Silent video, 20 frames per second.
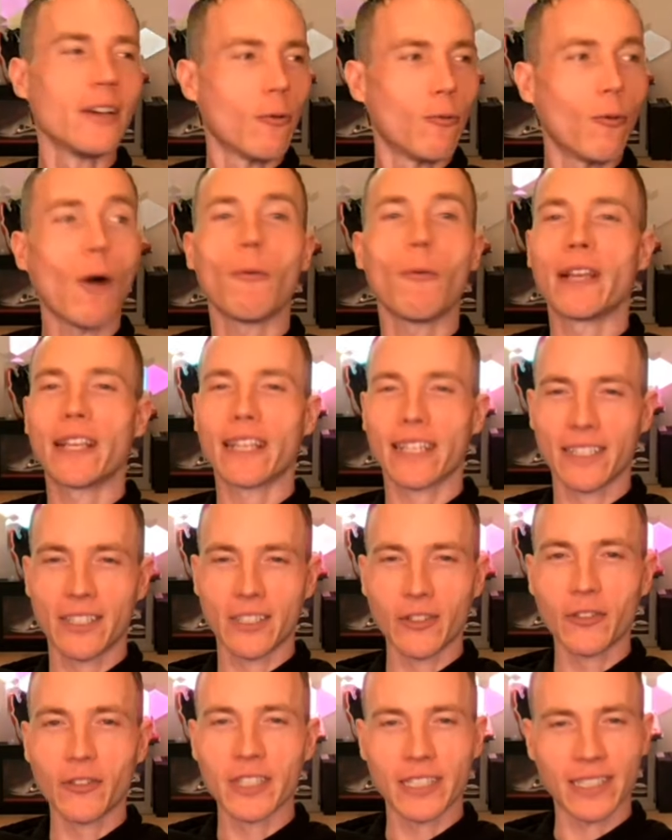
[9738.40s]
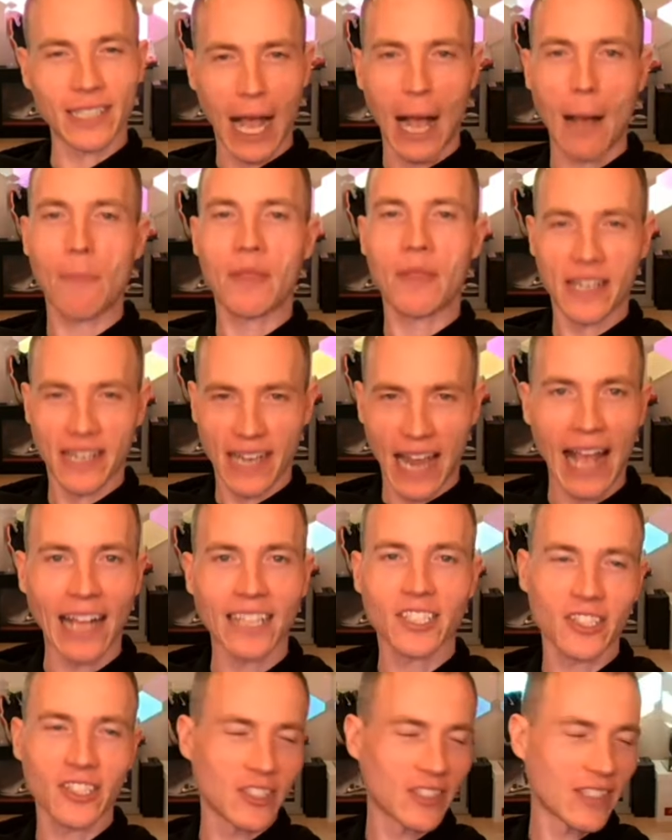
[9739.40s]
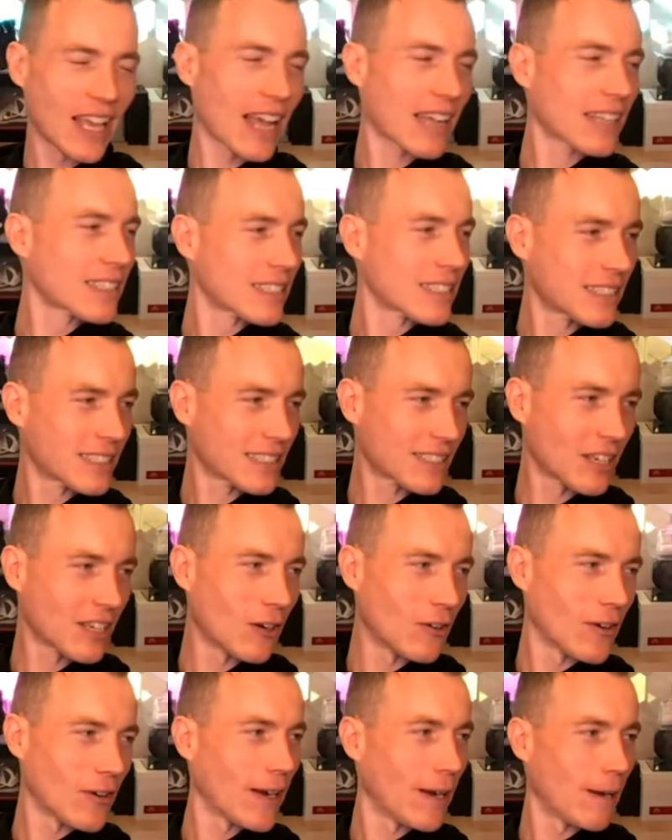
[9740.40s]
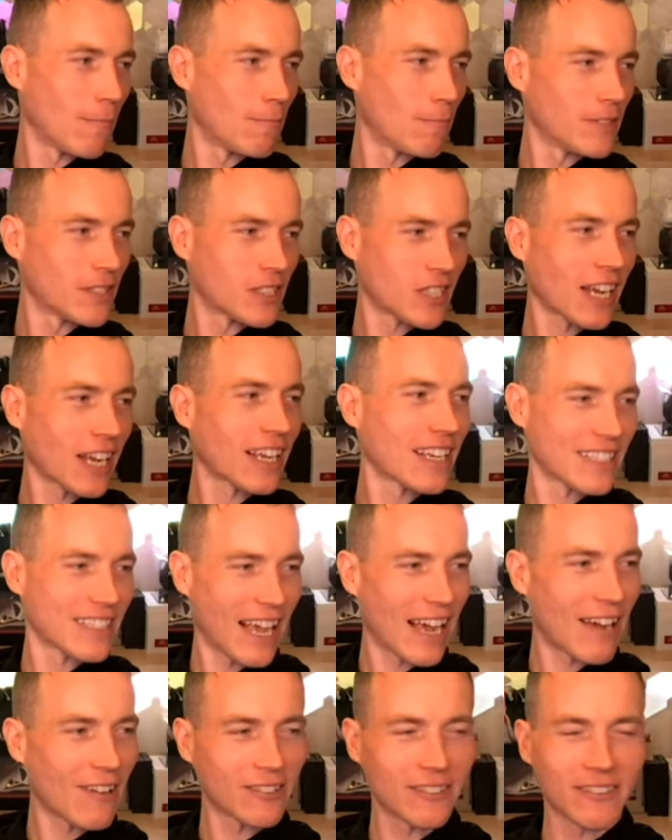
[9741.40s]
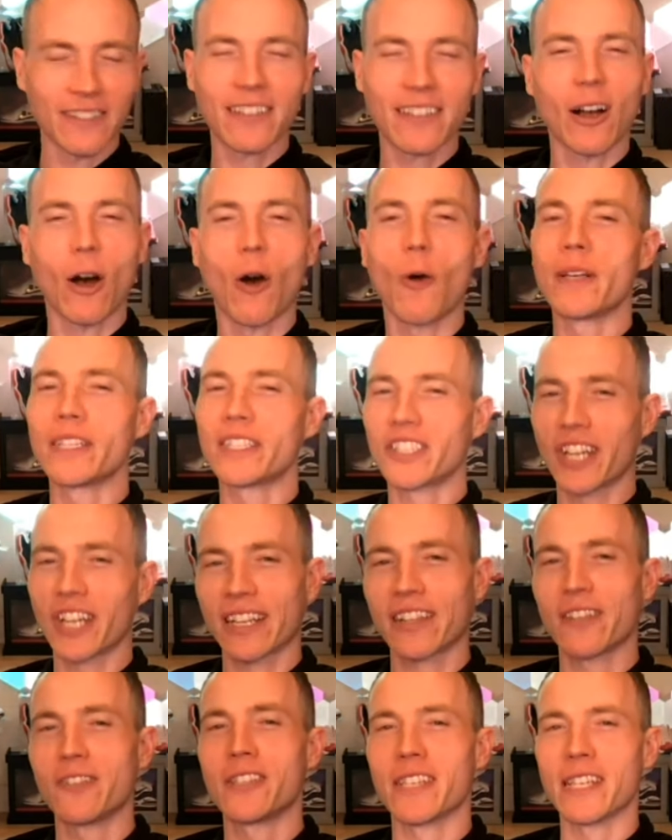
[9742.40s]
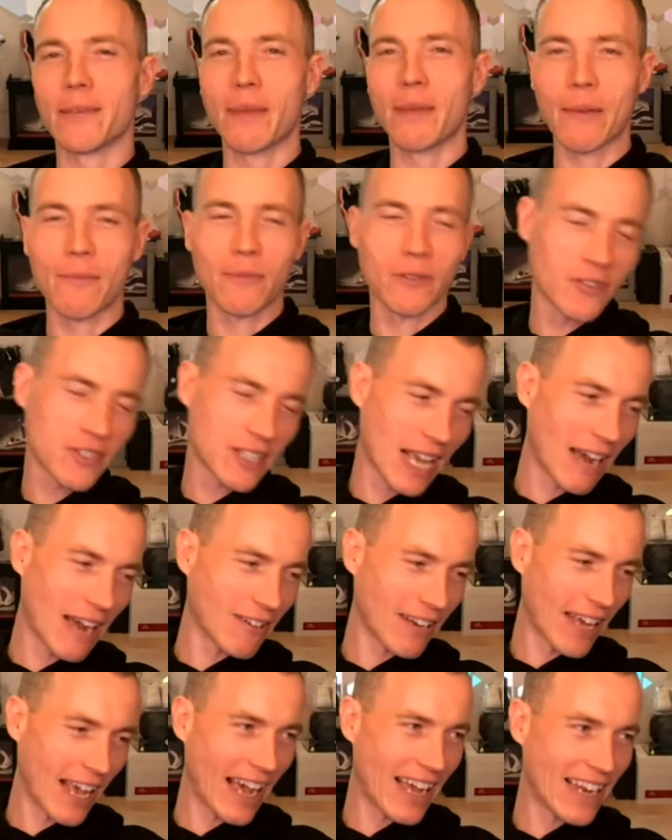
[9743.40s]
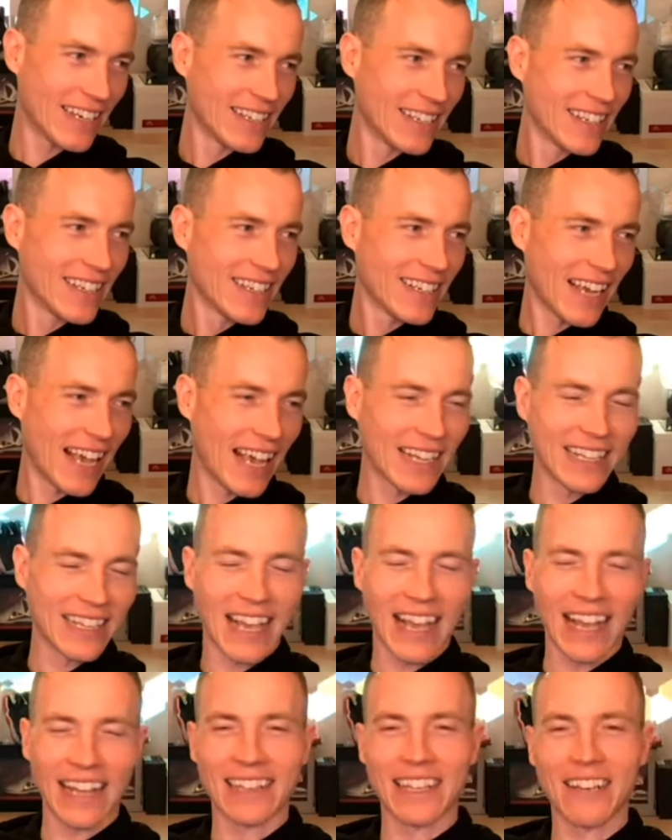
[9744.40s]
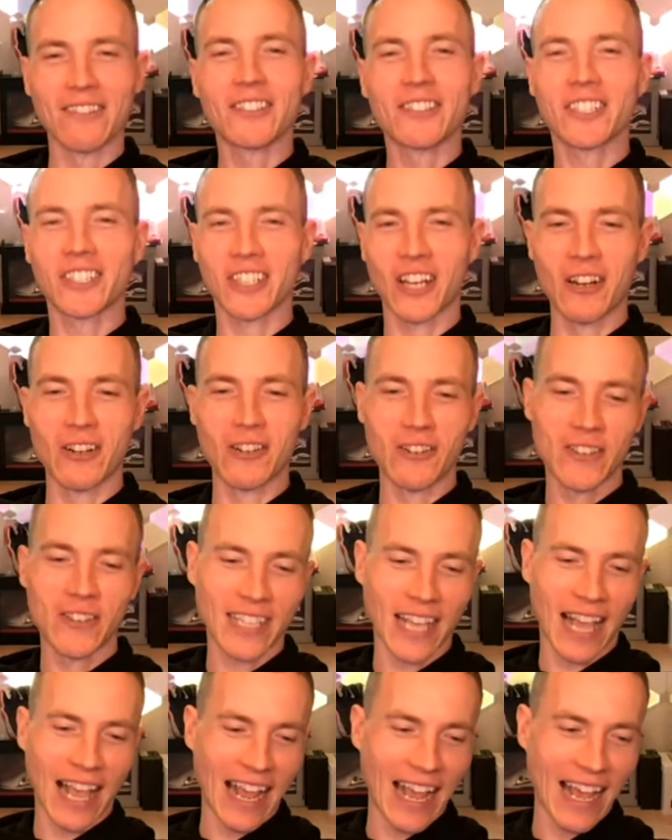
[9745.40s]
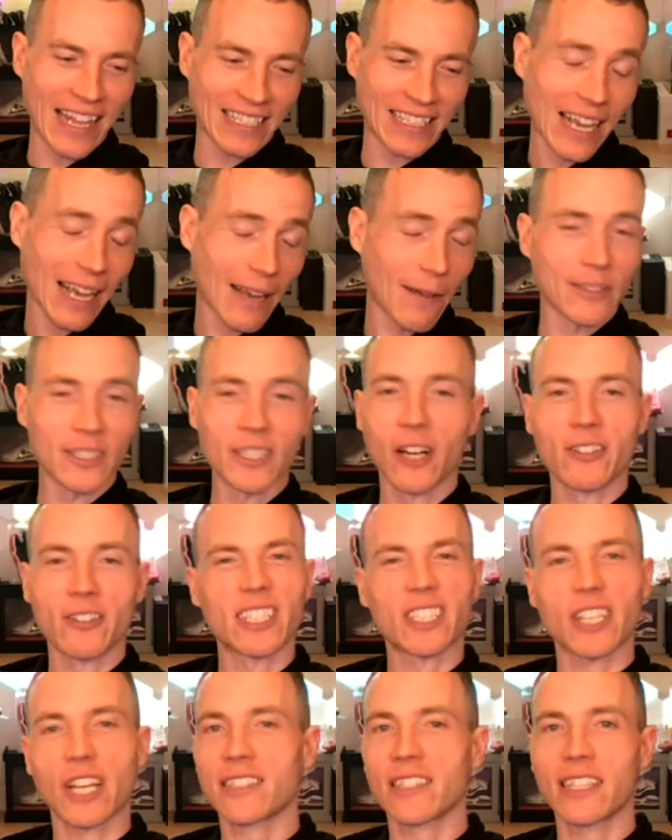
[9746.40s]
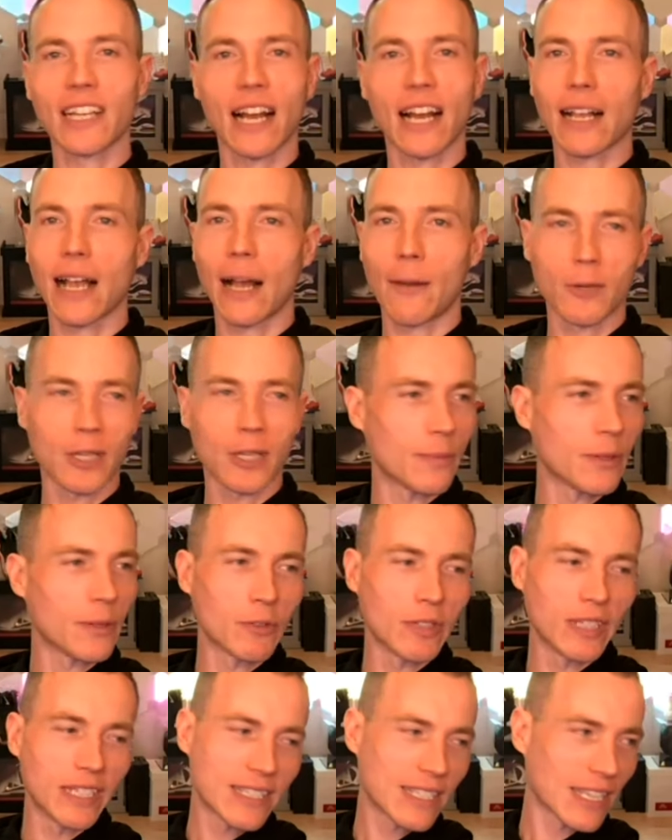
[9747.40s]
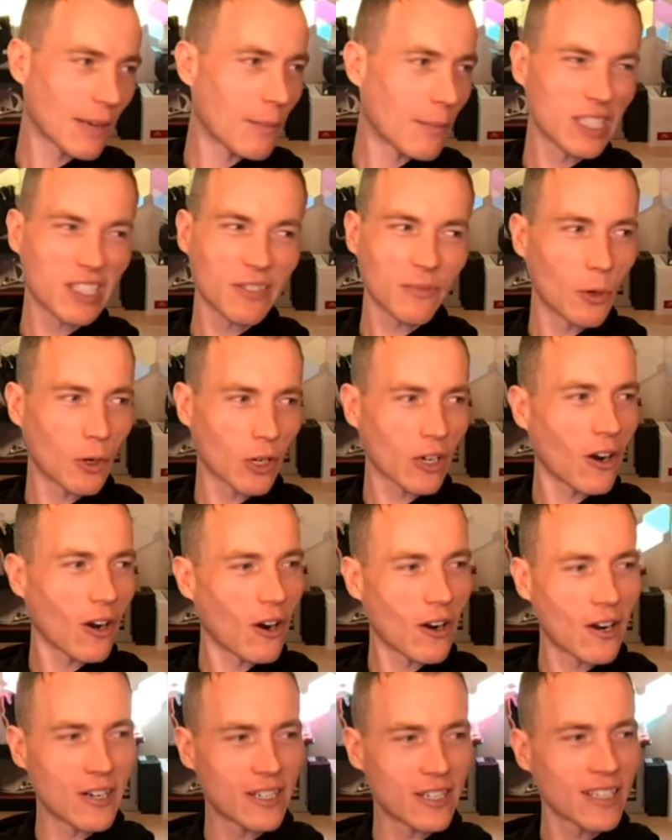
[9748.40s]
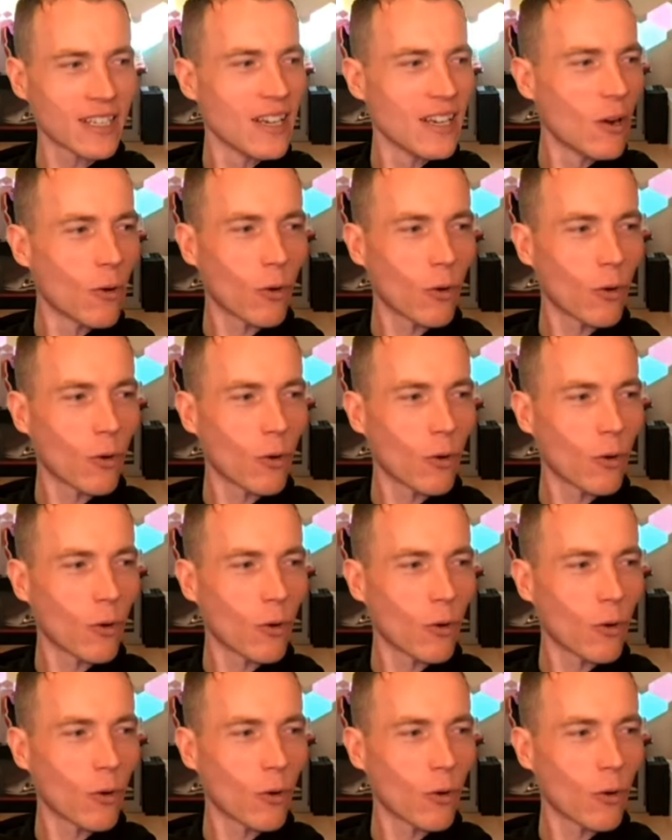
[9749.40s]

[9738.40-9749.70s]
what we can do to top the national next. So check us out, and always check those eBay booths out at those shows. And yeah, you know, djski.com, we're going to be releasing a bunch of more cards.